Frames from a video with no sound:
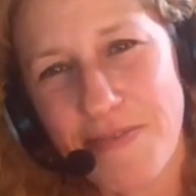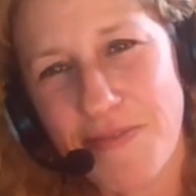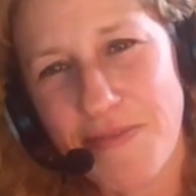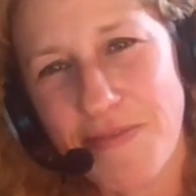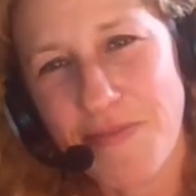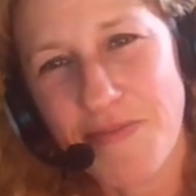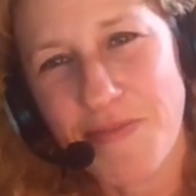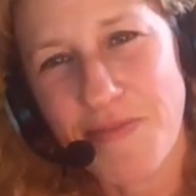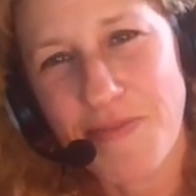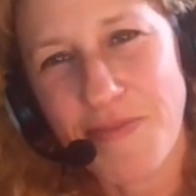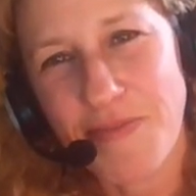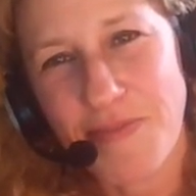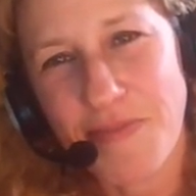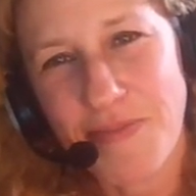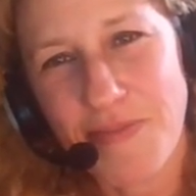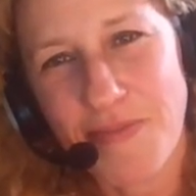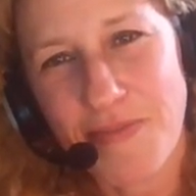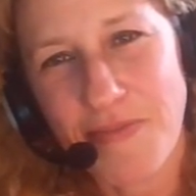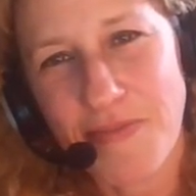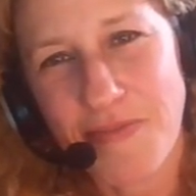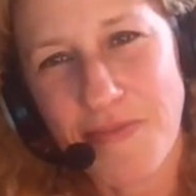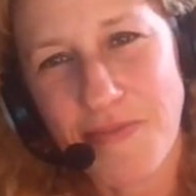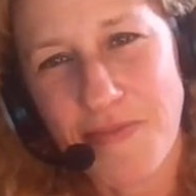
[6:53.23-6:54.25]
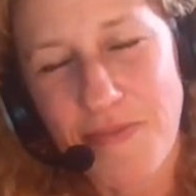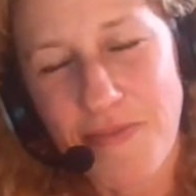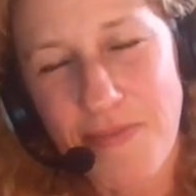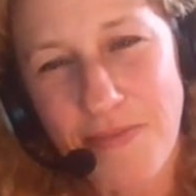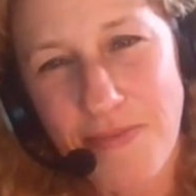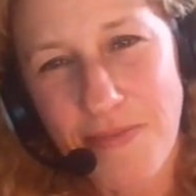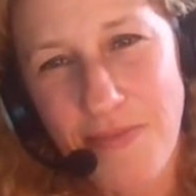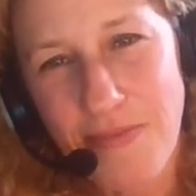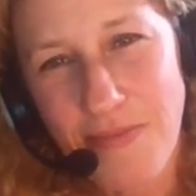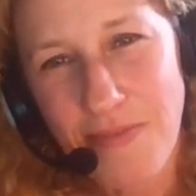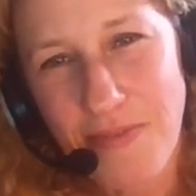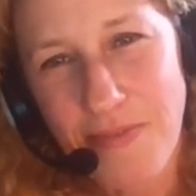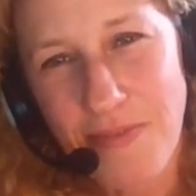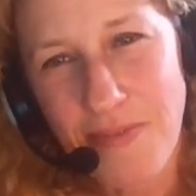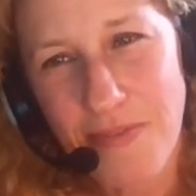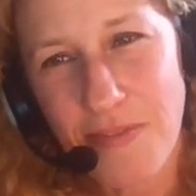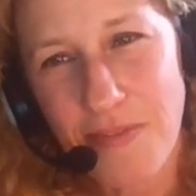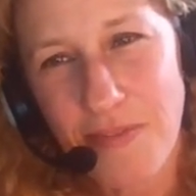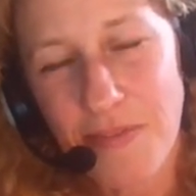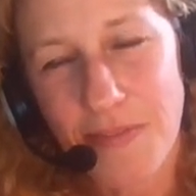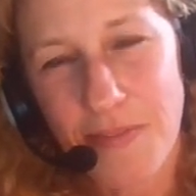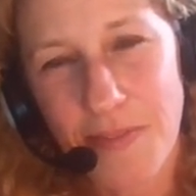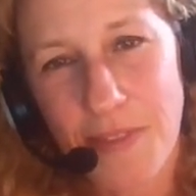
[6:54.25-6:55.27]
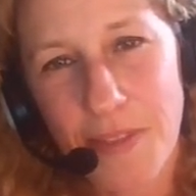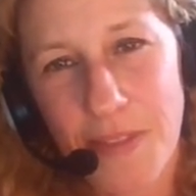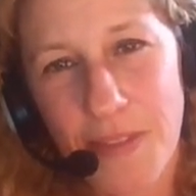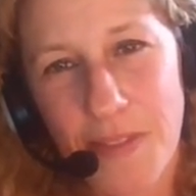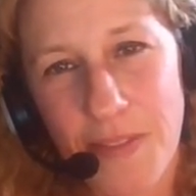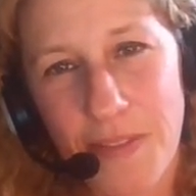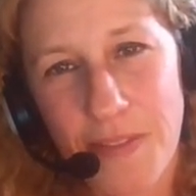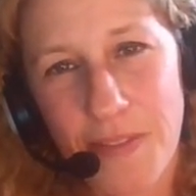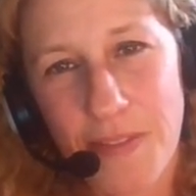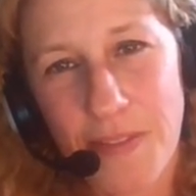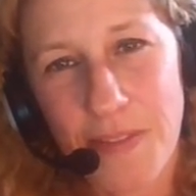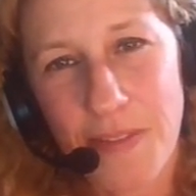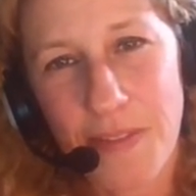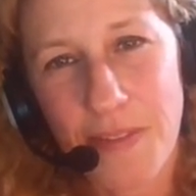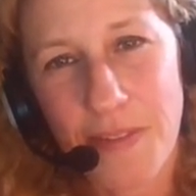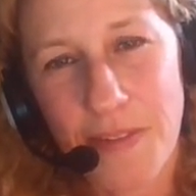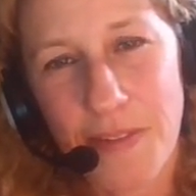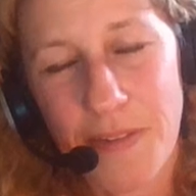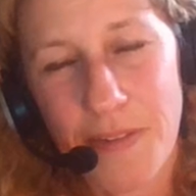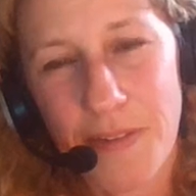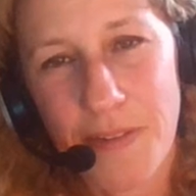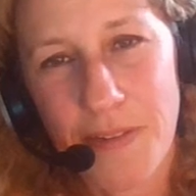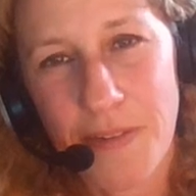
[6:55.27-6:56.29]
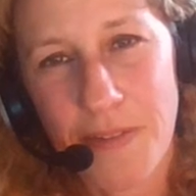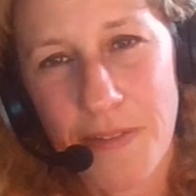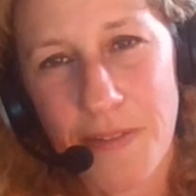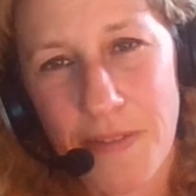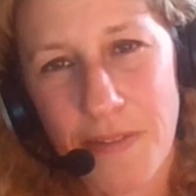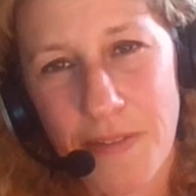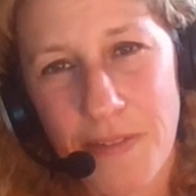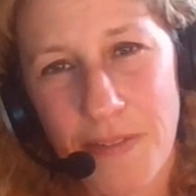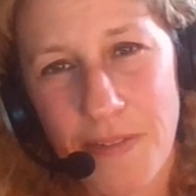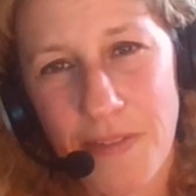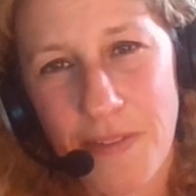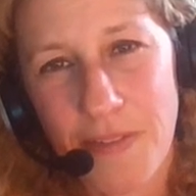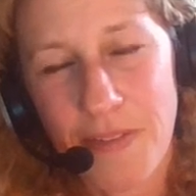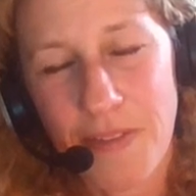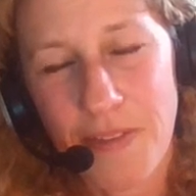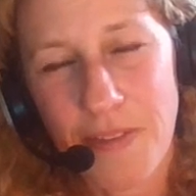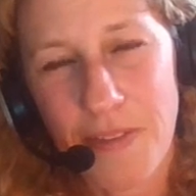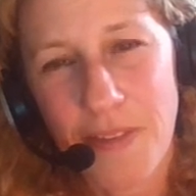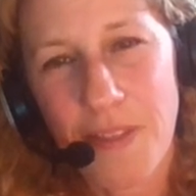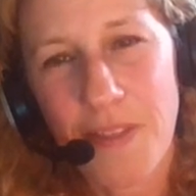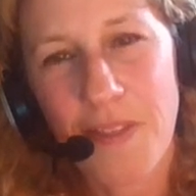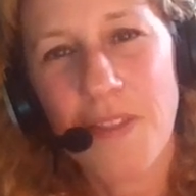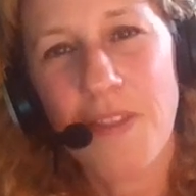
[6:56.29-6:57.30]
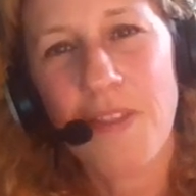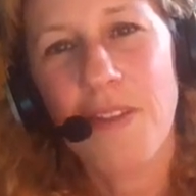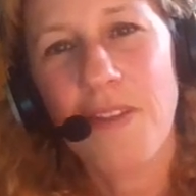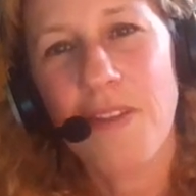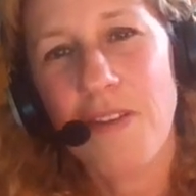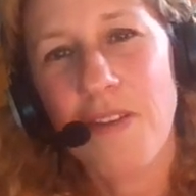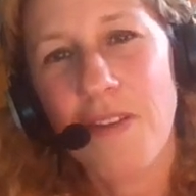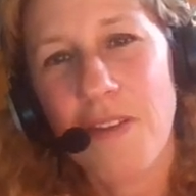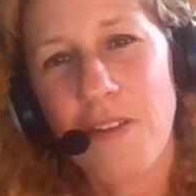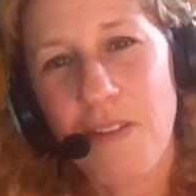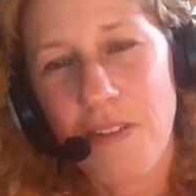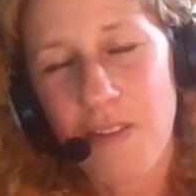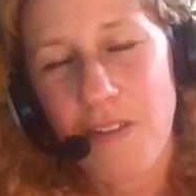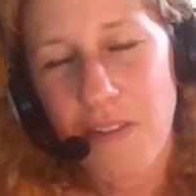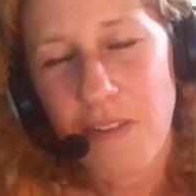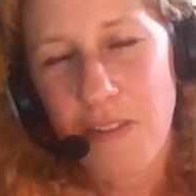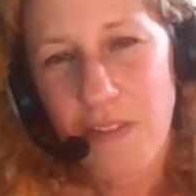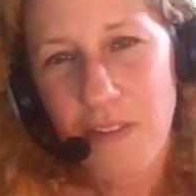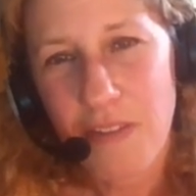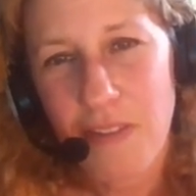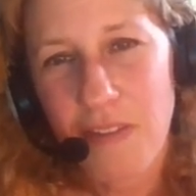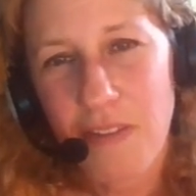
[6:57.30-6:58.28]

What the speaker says: This person isn't speaking.